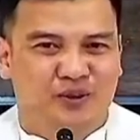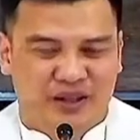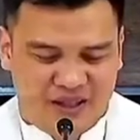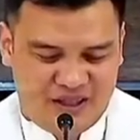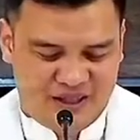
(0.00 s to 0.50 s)
who are
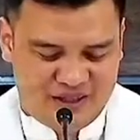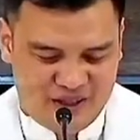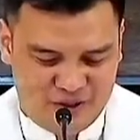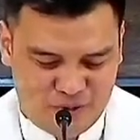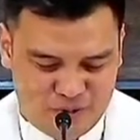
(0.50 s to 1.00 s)
here
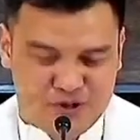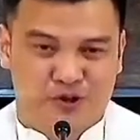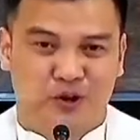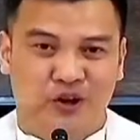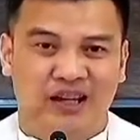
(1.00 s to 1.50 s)
and those
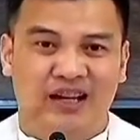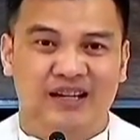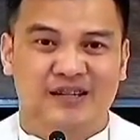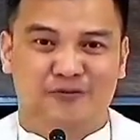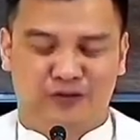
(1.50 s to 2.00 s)
joining
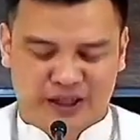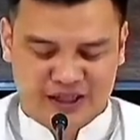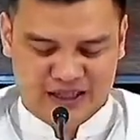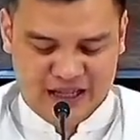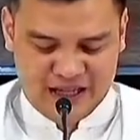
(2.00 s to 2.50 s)
us
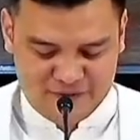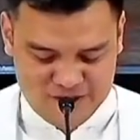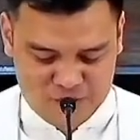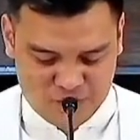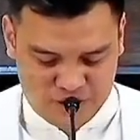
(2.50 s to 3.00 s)
via live
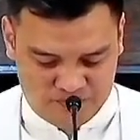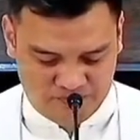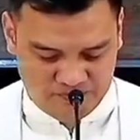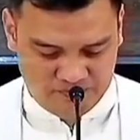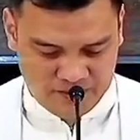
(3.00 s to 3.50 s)

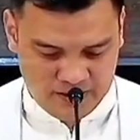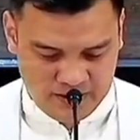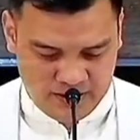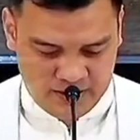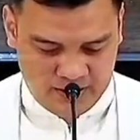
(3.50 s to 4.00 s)
stream.
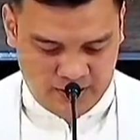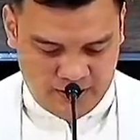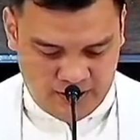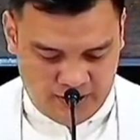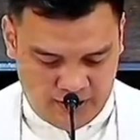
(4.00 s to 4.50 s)

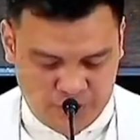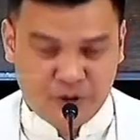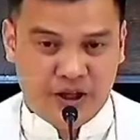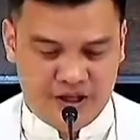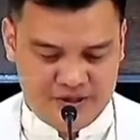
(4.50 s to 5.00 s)
In
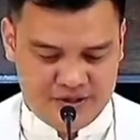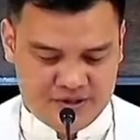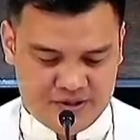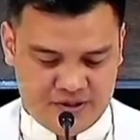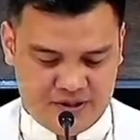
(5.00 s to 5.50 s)

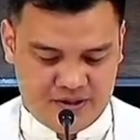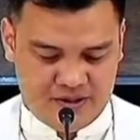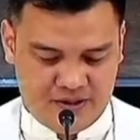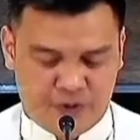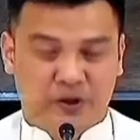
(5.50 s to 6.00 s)
today's
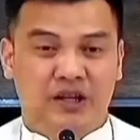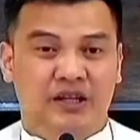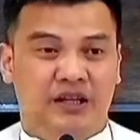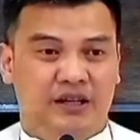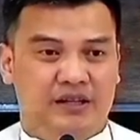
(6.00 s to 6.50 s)

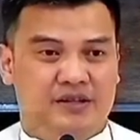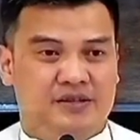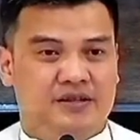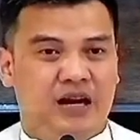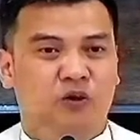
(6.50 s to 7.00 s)

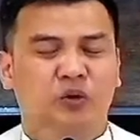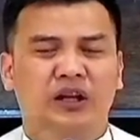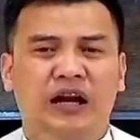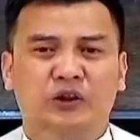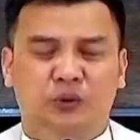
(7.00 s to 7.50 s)
readings, I
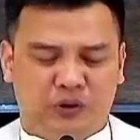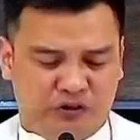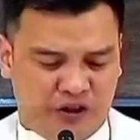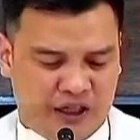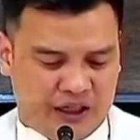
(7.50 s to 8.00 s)
would like to
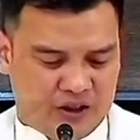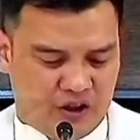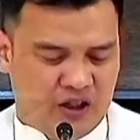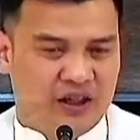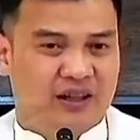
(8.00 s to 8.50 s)
reflect
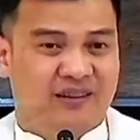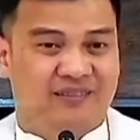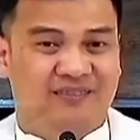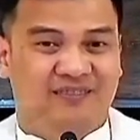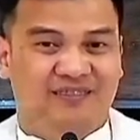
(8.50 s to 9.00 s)
on
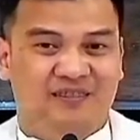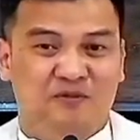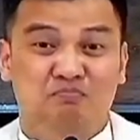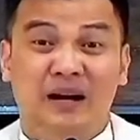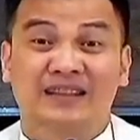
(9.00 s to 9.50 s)

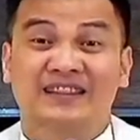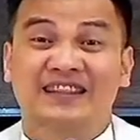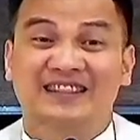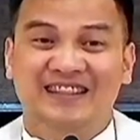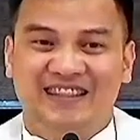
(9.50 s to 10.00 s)

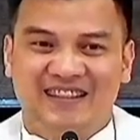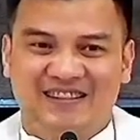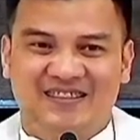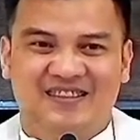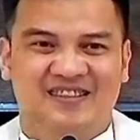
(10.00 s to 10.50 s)

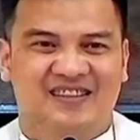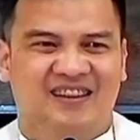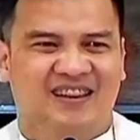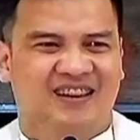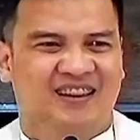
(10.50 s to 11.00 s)
pagtitiis,
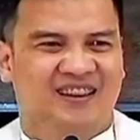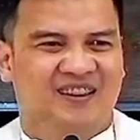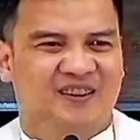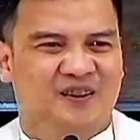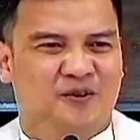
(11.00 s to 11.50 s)

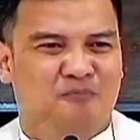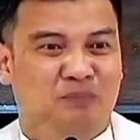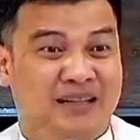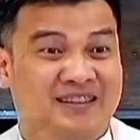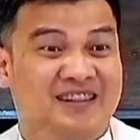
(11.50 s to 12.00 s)

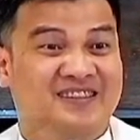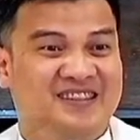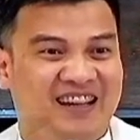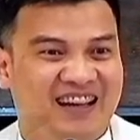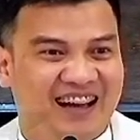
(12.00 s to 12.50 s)

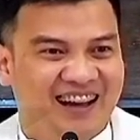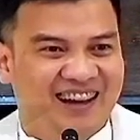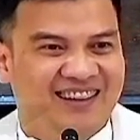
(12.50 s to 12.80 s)
pagtityaga.